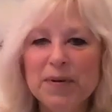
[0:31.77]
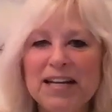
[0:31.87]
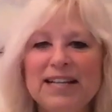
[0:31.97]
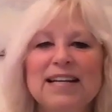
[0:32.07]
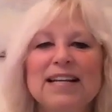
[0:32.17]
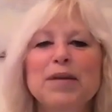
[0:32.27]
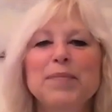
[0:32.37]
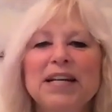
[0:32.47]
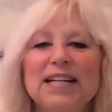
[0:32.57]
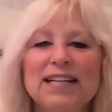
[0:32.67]
and
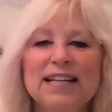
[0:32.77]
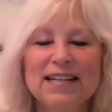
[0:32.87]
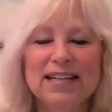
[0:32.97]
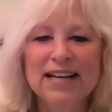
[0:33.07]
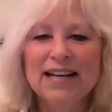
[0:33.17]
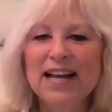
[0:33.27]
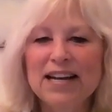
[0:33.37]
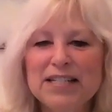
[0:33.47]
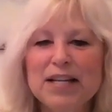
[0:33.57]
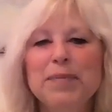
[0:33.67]
Emily
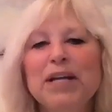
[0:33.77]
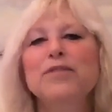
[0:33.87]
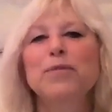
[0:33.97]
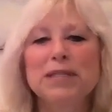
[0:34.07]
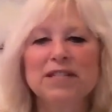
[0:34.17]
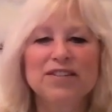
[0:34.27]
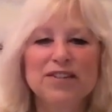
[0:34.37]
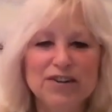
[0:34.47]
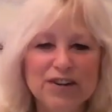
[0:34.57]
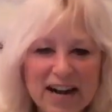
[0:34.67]
Elizabeth
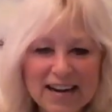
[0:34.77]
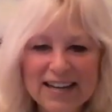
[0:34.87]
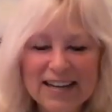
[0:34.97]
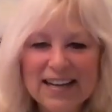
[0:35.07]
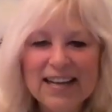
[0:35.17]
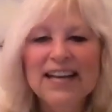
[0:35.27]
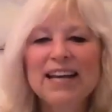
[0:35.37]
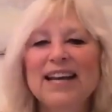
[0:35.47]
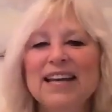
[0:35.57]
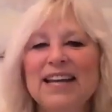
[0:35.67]
Windsor-Cragg
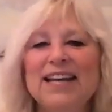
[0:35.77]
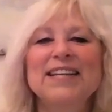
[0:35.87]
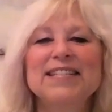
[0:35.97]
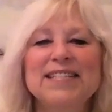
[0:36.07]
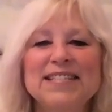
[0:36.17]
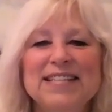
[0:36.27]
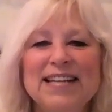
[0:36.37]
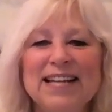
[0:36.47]
is